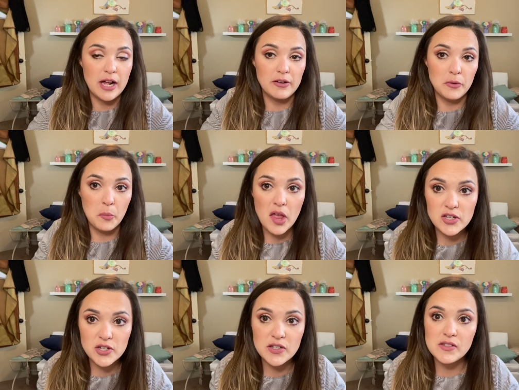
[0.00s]
out of the
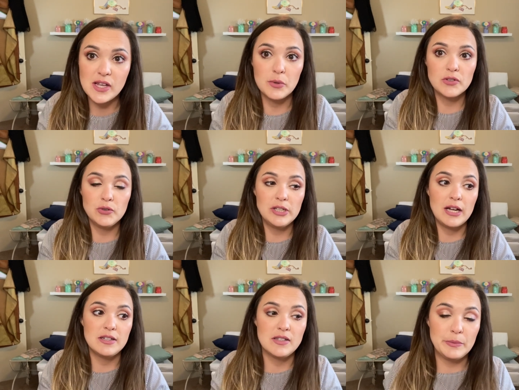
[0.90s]
blushes, they were sold
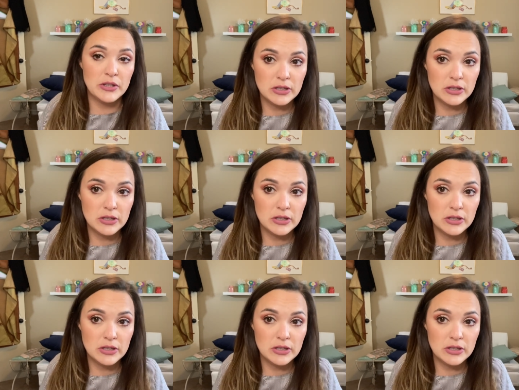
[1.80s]
out of some of the